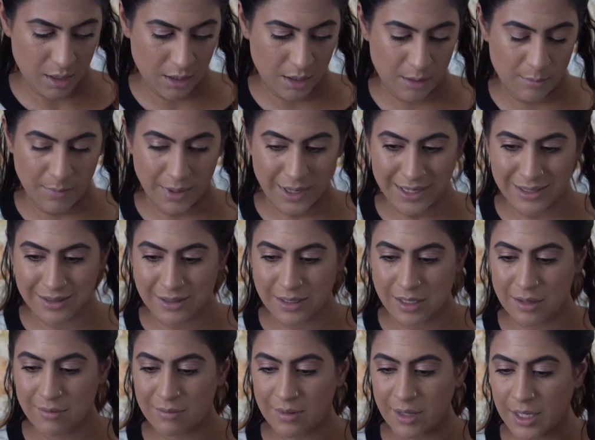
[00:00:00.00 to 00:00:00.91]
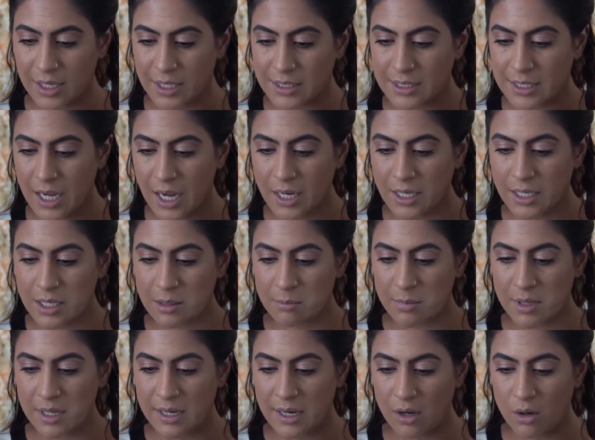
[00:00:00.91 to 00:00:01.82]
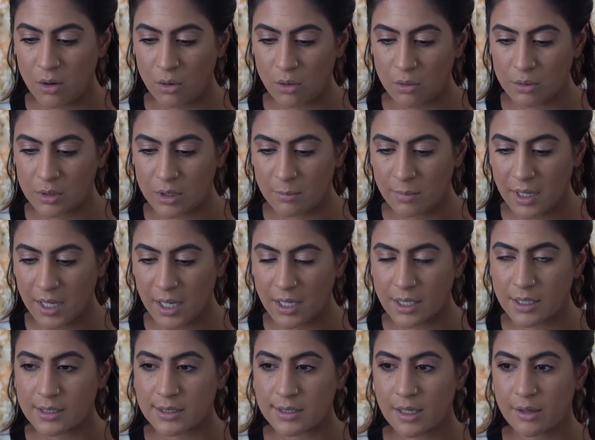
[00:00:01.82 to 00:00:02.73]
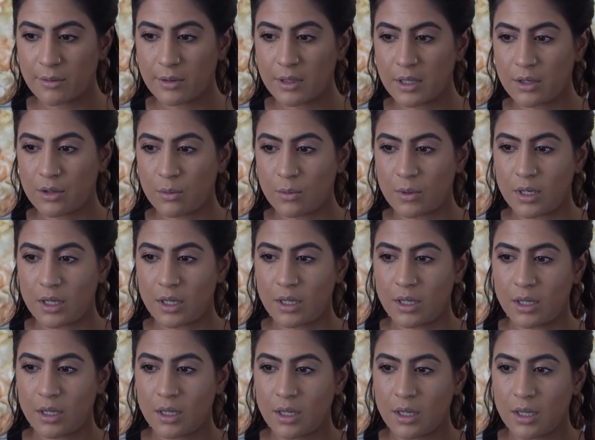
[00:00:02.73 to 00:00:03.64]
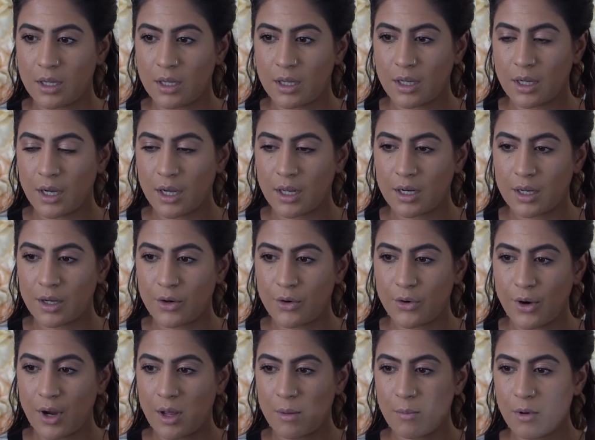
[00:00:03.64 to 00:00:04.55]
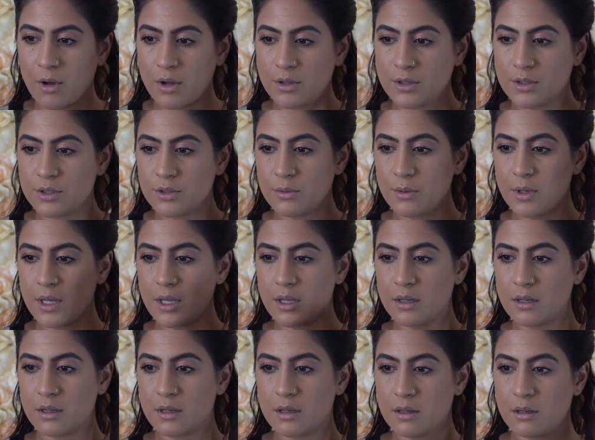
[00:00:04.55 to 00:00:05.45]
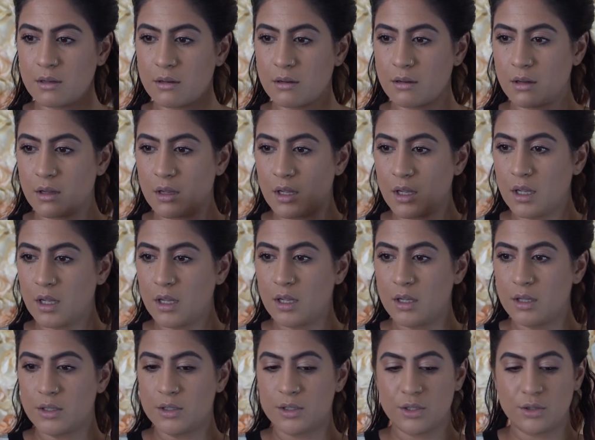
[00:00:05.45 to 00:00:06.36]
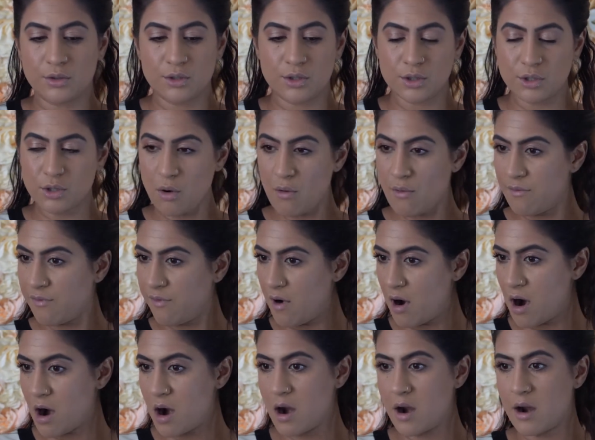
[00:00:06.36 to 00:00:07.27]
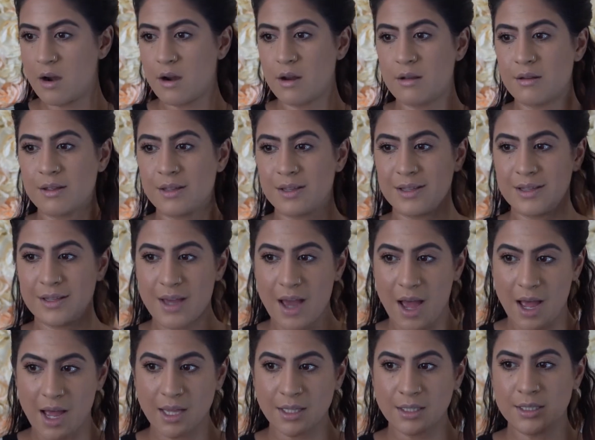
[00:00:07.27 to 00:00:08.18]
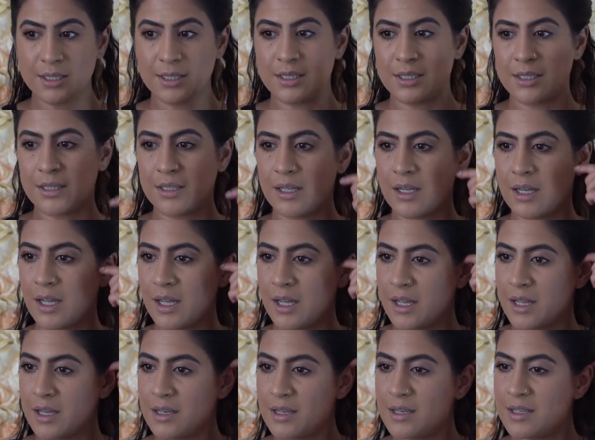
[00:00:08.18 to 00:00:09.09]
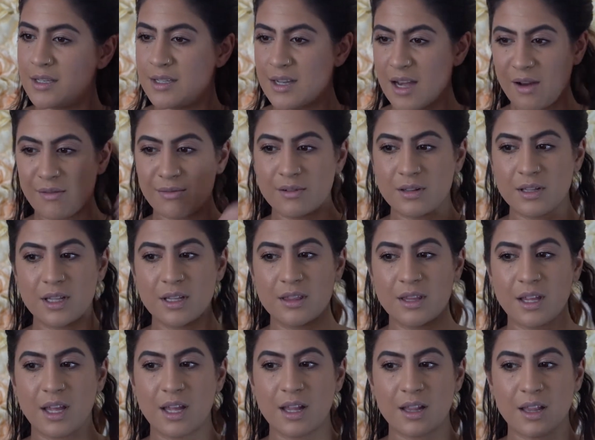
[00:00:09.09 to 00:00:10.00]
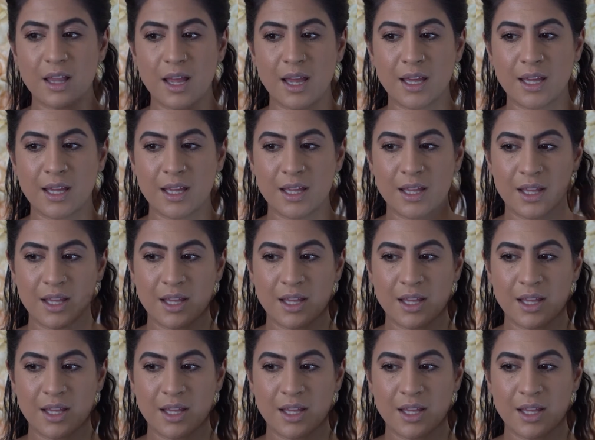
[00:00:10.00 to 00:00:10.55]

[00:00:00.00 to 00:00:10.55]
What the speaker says: I might leave like a tiny bit out, only because I really don't want to kind of grab onto it. So far, yes, definitely think like